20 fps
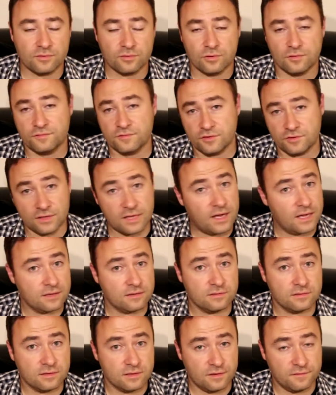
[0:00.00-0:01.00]
Or
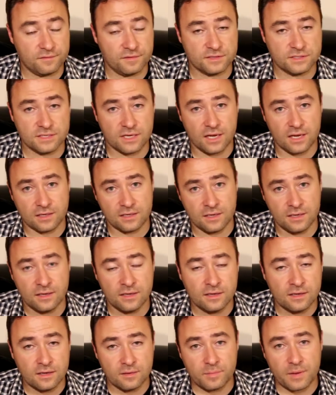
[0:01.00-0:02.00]
if it's not
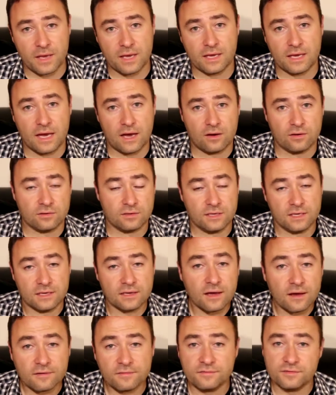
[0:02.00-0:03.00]
paying out
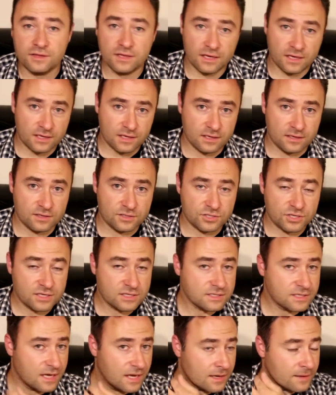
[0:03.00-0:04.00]
enough, they can
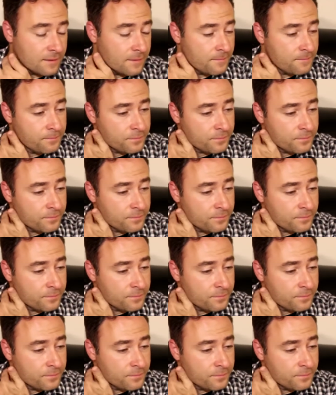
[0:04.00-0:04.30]
adjust that